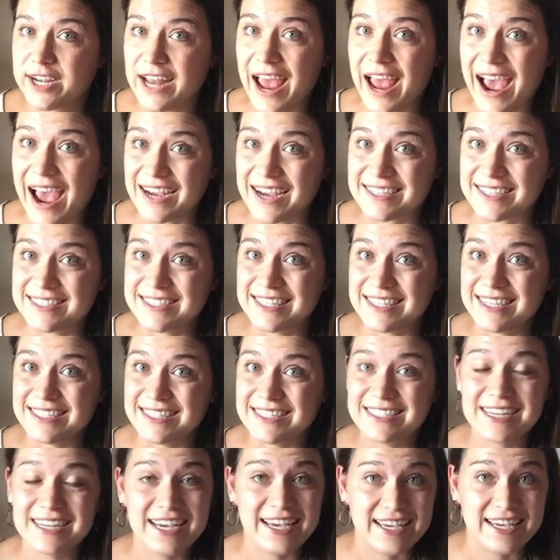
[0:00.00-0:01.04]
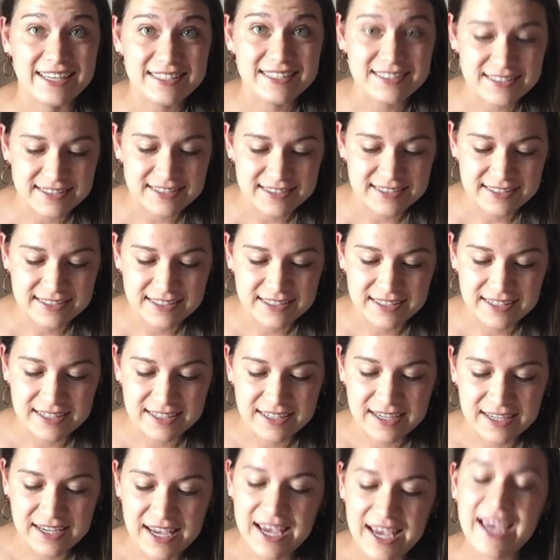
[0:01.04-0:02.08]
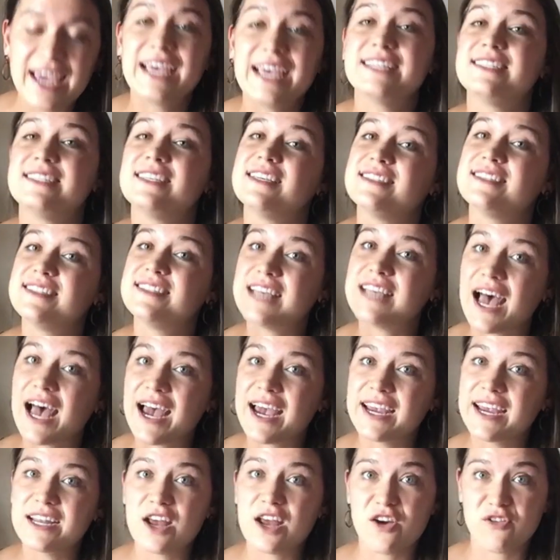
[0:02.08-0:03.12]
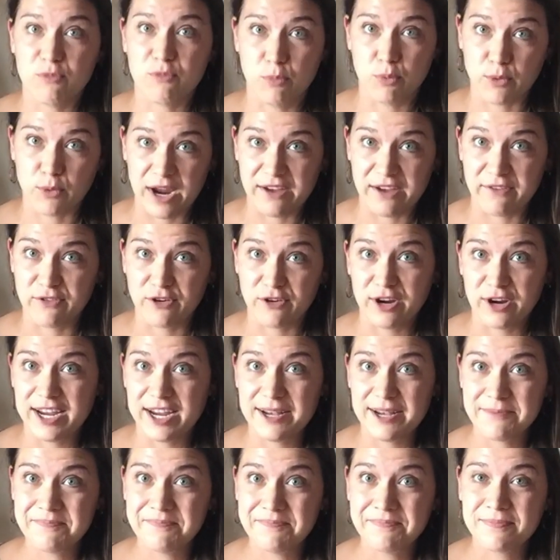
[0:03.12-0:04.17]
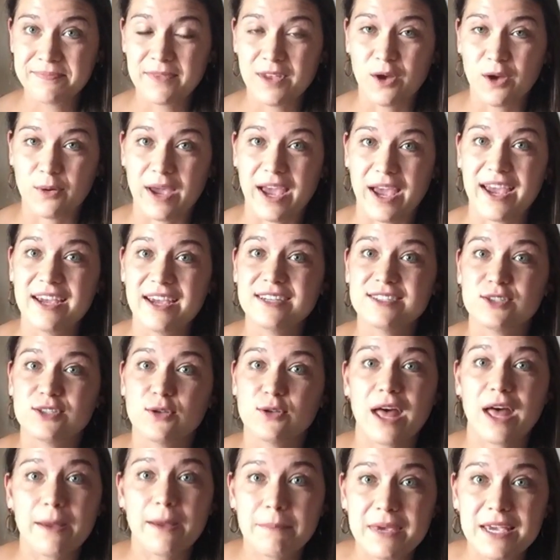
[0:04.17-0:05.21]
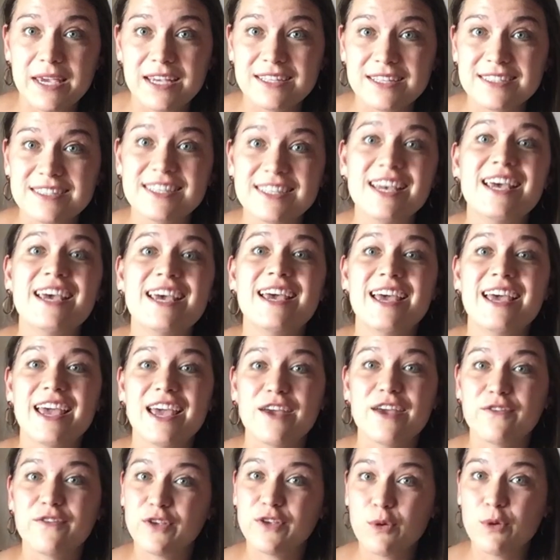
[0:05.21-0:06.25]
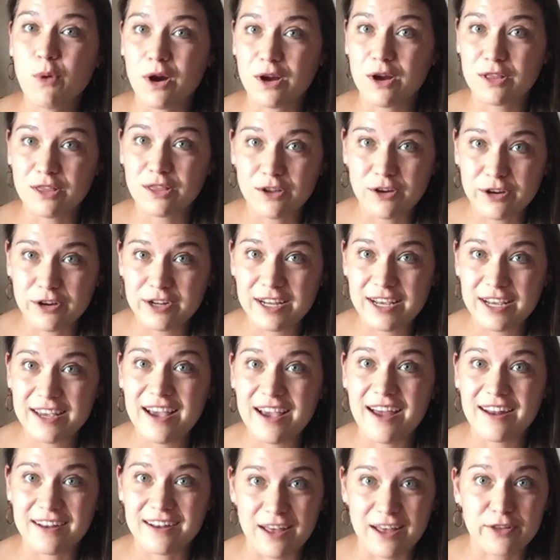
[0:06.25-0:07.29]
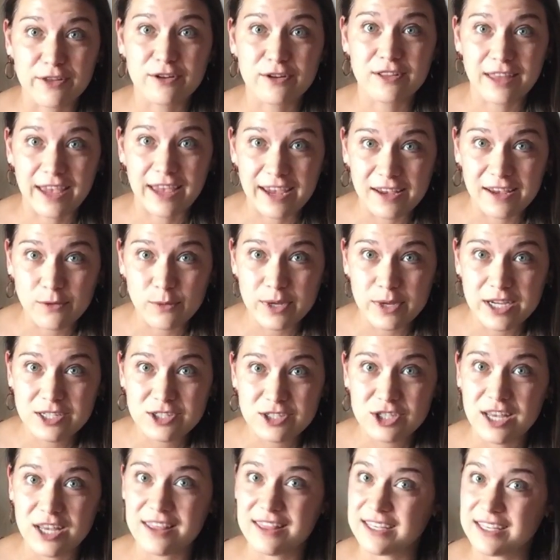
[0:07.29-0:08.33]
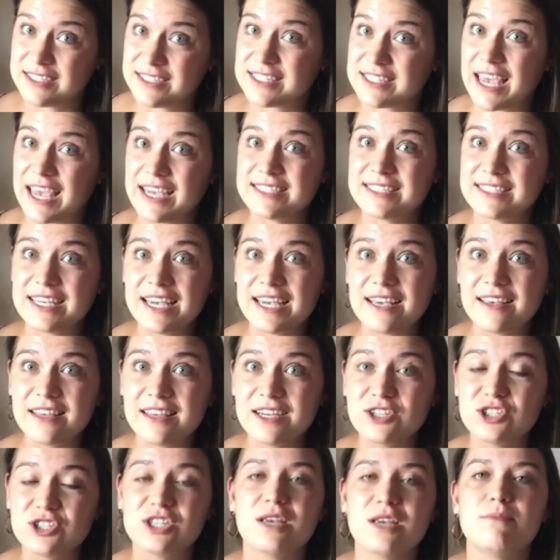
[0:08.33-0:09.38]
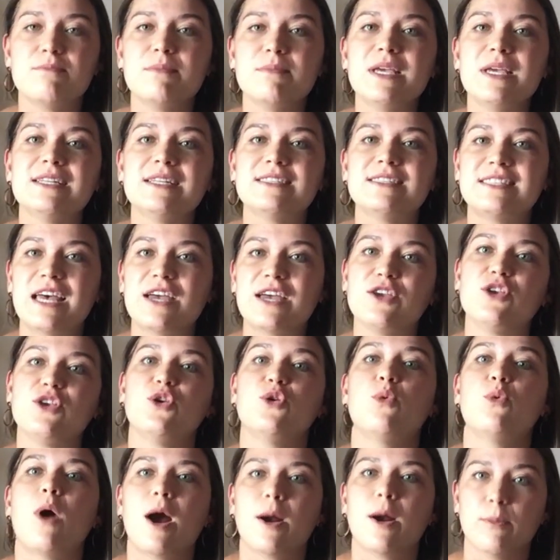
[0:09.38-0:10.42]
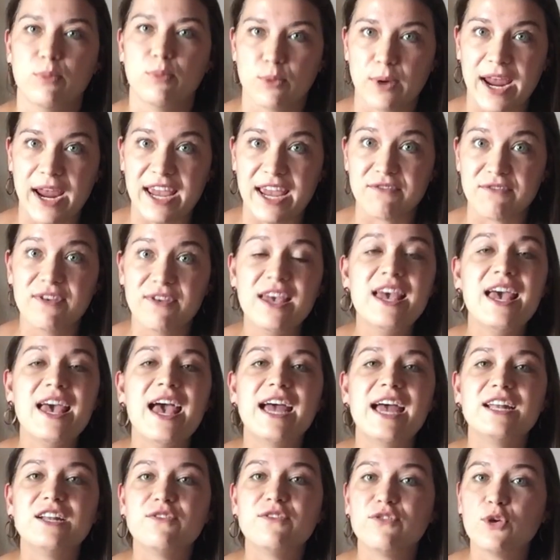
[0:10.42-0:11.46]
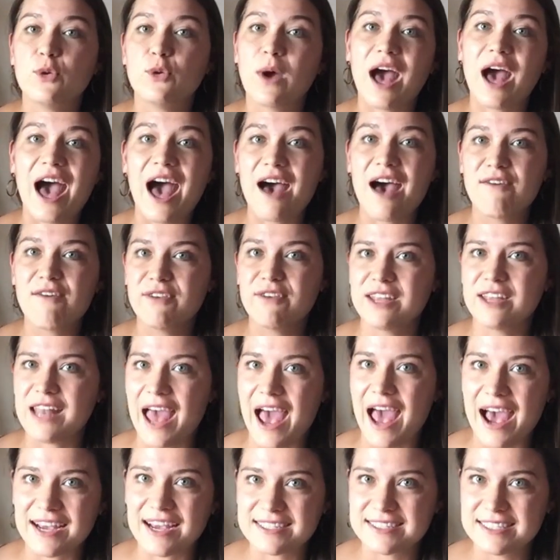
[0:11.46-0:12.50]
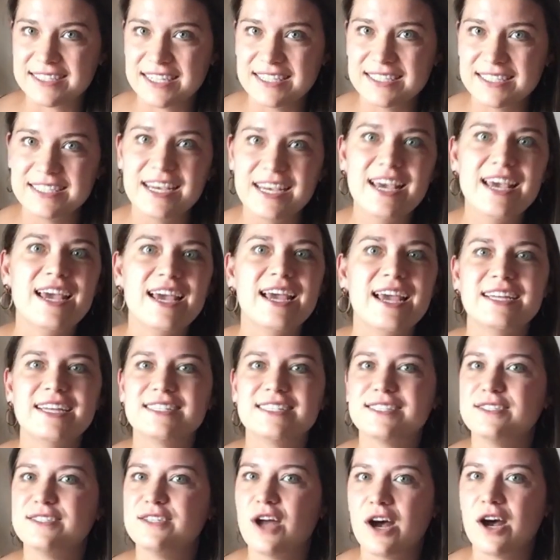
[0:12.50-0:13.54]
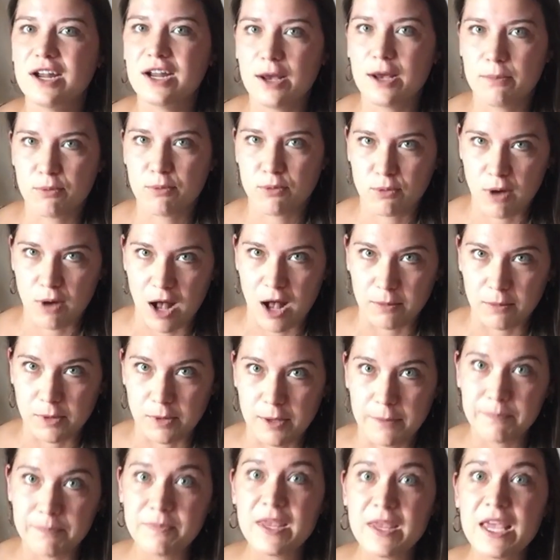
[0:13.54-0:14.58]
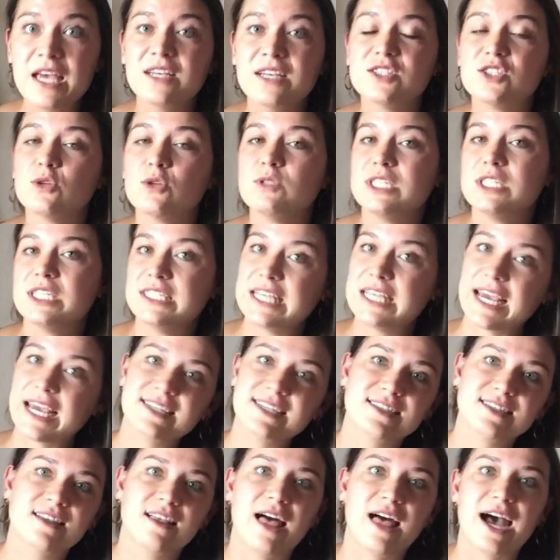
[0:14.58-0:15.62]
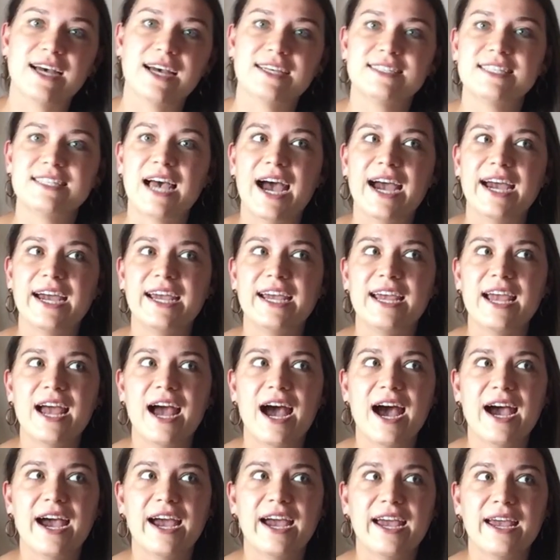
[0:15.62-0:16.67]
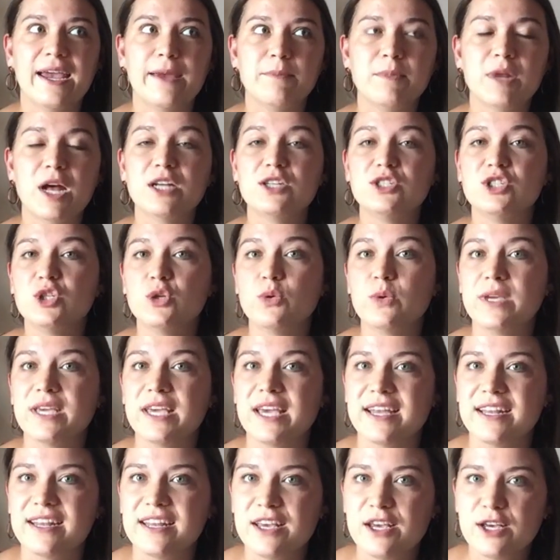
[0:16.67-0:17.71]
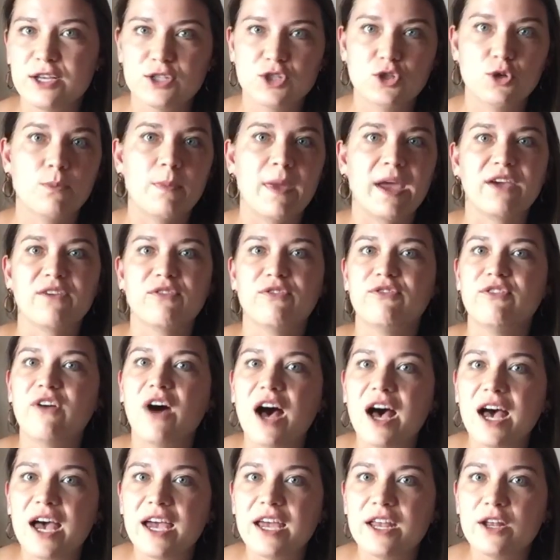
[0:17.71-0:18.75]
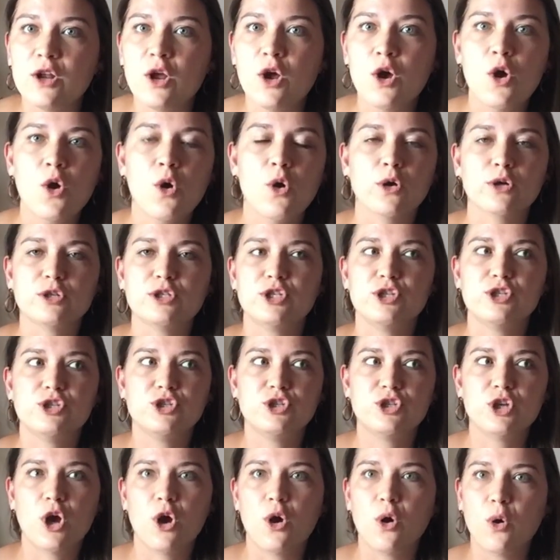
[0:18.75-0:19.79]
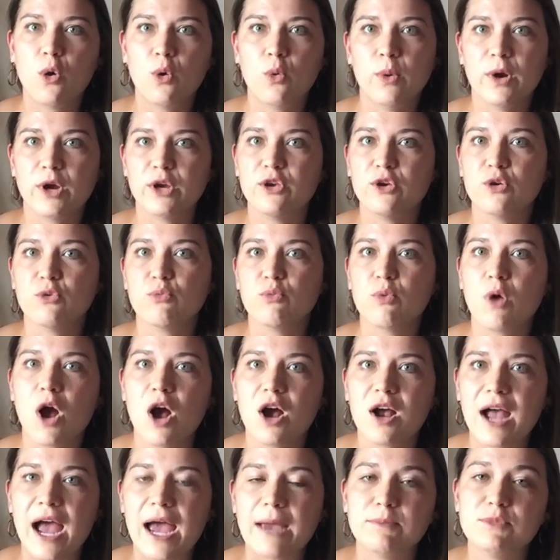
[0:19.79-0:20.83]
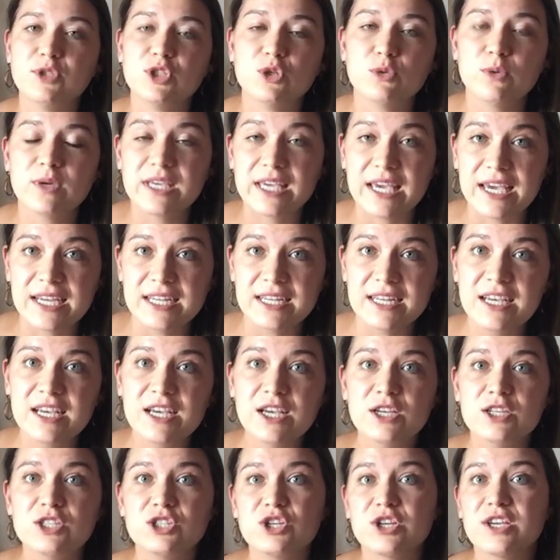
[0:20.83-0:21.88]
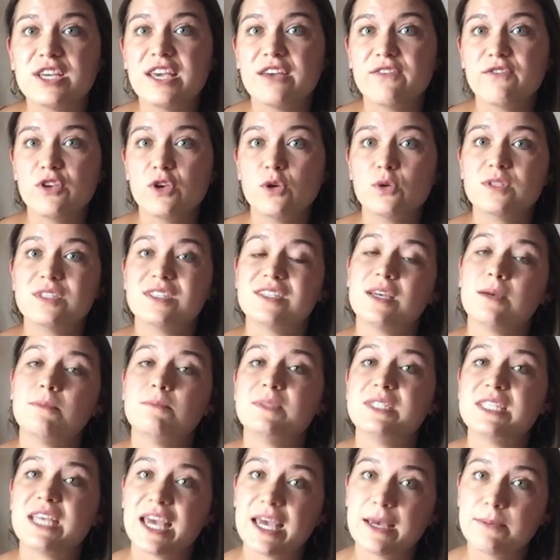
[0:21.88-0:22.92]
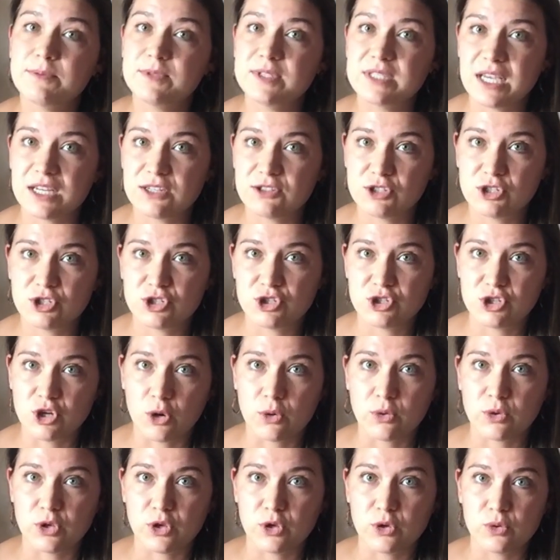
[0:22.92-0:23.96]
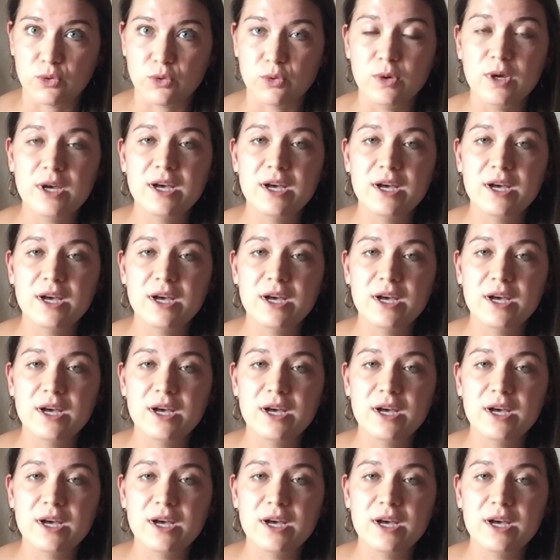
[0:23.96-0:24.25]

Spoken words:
accent is? It's a sign of bravery." Okay, so that means if you are learning another language, in this case English, it means that you are brave. And if you have an accent, it's not a problem. So today's class, I'm not doing it to make fun or to show where you're wrong. I'm doing it to give you some tips and to show you